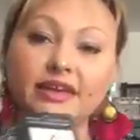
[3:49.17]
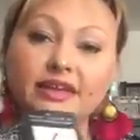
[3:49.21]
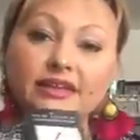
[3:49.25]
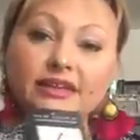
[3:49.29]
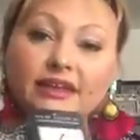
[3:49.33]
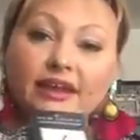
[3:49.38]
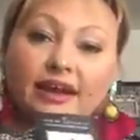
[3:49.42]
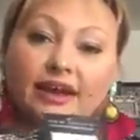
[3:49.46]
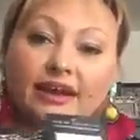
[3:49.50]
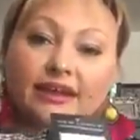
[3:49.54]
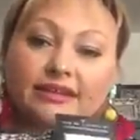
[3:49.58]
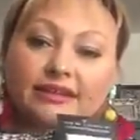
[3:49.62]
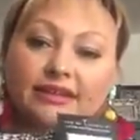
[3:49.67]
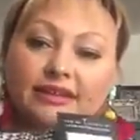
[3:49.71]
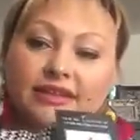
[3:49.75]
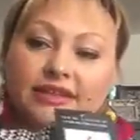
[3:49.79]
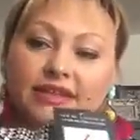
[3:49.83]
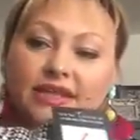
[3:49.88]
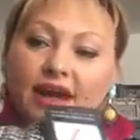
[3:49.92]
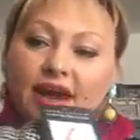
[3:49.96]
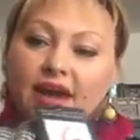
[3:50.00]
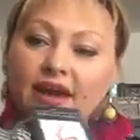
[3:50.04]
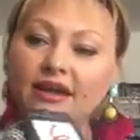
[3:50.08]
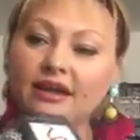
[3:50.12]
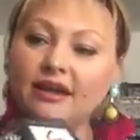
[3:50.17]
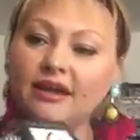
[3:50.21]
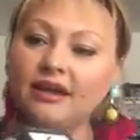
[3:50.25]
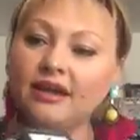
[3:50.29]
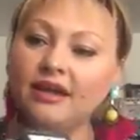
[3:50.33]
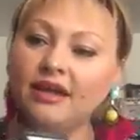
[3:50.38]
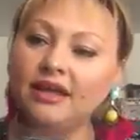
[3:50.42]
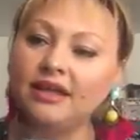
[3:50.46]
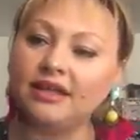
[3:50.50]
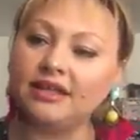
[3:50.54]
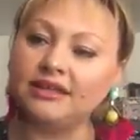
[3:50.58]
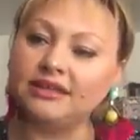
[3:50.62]
in kind of dark
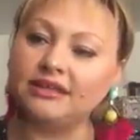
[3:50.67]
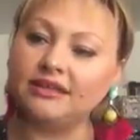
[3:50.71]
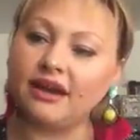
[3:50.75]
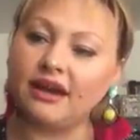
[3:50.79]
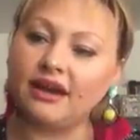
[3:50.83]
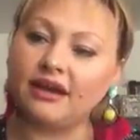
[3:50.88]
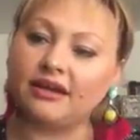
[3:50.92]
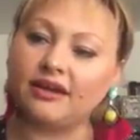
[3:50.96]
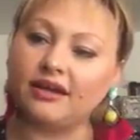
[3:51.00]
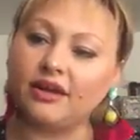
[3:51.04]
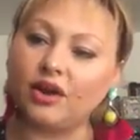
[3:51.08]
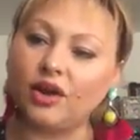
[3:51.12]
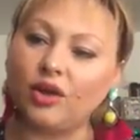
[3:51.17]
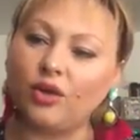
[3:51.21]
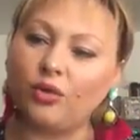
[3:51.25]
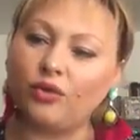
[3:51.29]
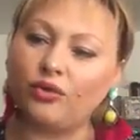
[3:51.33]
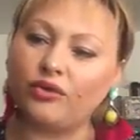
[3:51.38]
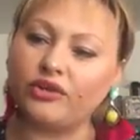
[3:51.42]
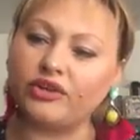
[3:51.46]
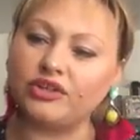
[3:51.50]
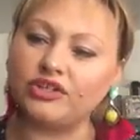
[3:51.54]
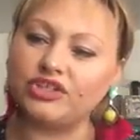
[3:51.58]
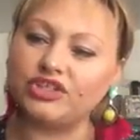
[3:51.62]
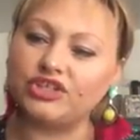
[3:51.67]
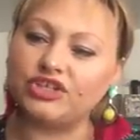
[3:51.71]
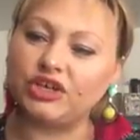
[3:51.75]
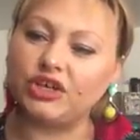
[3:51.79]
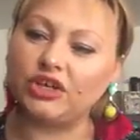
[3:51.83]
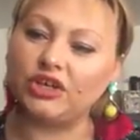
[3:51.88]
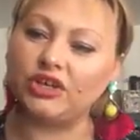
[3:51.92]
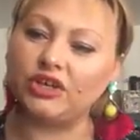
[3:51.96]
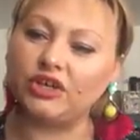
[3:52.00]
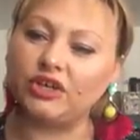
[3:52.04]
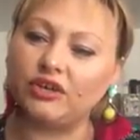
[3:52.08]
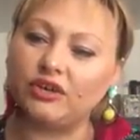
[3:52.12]

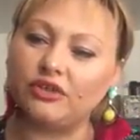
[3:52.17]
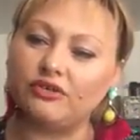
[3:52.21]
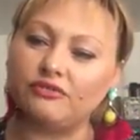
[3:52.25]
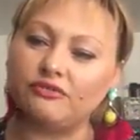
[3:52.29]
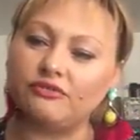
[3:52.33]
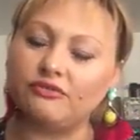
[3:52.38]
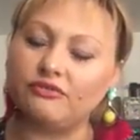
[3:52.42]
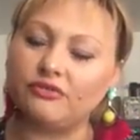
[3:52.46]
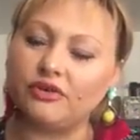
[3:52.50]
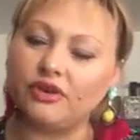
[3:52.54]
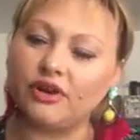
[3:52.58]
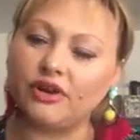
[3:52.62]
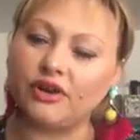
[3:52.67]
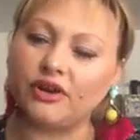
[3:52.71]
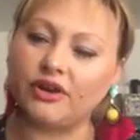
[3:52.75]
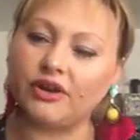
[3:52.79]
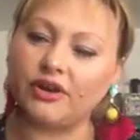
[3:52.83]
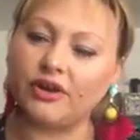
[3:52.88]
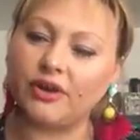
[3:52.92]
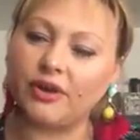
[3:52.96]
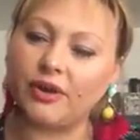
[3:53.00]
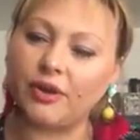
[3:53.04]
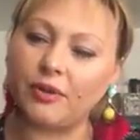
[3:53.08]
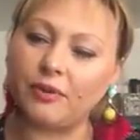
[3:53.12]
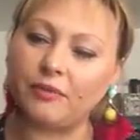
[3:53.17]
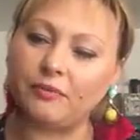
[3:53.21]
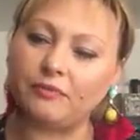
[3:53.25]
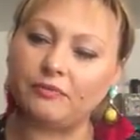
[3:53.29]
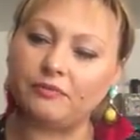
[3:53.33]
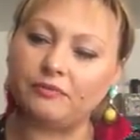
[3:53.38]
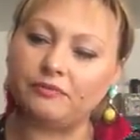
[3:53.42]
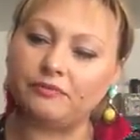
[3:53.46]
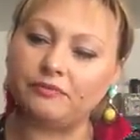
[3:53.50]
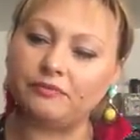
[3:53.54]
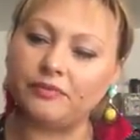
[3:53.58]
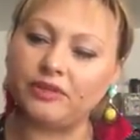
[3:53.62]
orangey
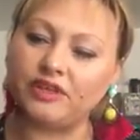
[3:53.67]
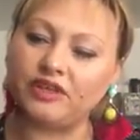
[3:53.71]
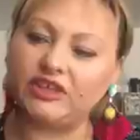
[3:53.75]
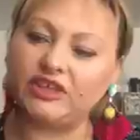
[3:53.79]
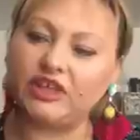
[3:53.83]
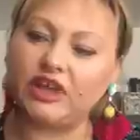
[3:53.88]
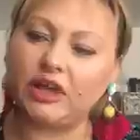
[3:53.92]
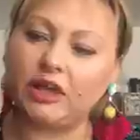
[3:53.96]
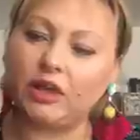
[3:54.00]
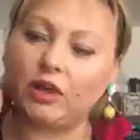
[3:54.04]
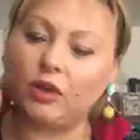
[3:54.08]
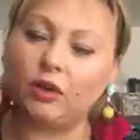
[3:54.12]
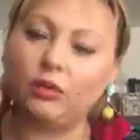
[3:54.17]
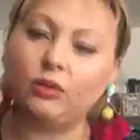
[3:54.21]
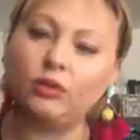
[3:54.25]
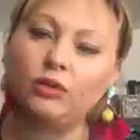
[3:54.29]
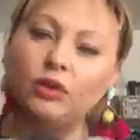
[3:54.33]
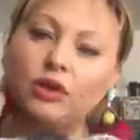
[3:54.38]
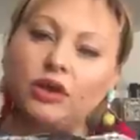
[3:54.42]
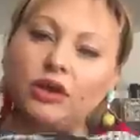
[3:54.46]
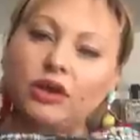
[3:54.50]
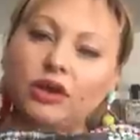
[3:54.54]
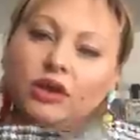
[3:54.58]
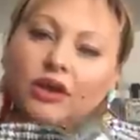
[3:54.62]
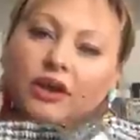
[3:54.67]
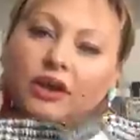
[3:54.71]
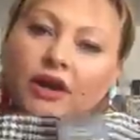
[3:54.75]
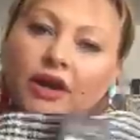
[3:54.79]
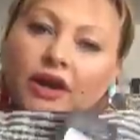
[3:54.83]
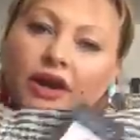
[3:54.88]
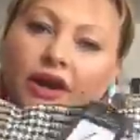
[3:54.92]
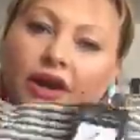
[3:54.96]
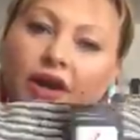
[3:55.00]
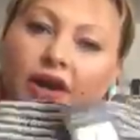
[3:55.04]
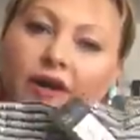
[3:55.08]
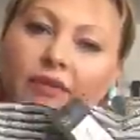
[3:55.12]
yellow,
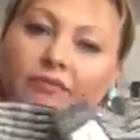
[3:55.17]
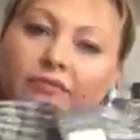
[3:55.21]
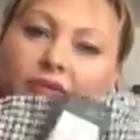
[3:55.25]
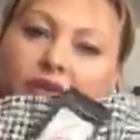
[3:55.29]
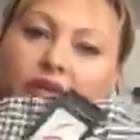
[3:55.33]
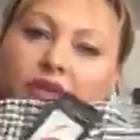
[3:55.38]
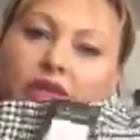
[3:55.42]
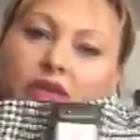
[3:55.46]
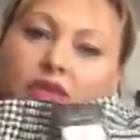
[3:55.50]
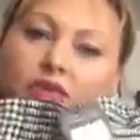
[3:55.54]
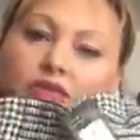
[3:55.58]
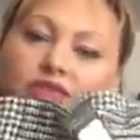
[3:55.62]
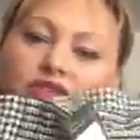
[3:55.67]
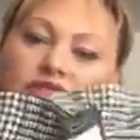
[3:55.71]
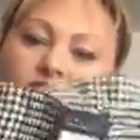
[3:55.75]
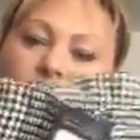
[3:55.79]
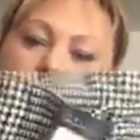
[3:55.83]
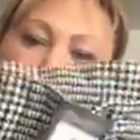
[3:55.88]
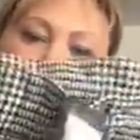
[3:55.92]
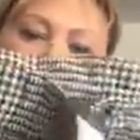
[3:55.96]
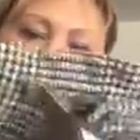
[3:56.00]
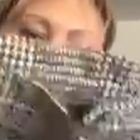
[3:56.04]
it looks like